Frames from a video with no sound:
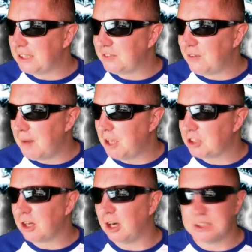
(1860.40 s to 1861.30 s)
thanks very
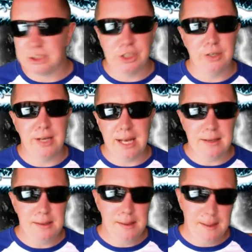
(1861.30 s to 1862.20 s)
much, guys, for tuning
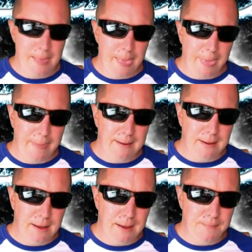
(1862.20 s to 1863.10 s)

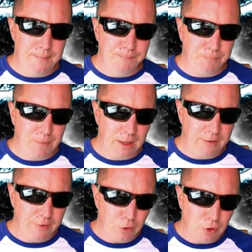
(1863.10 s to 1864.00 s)
in.
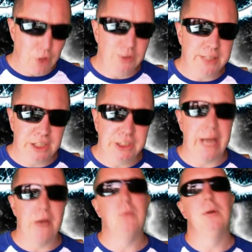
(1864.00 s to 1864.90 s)
If you're new to the
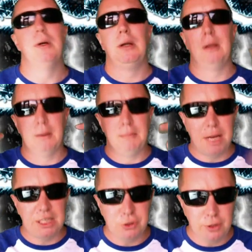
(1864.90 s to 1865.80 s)
channel,
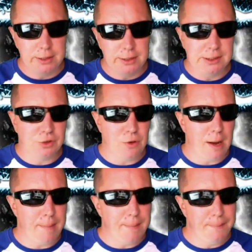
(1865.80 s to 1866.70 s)
make sure you
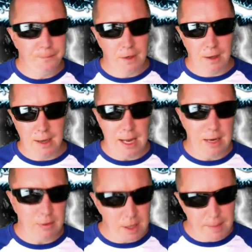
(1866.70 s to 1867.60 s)
subscribe,
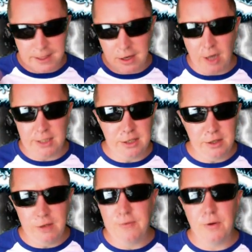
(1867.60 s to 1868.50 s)
and I'm going to be
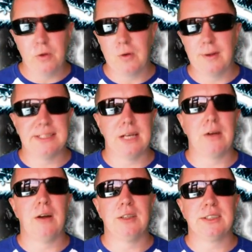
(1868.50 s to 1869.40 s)
guiding you through
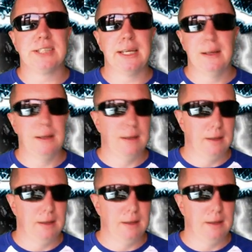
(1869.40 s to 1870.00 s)
cryptocurrency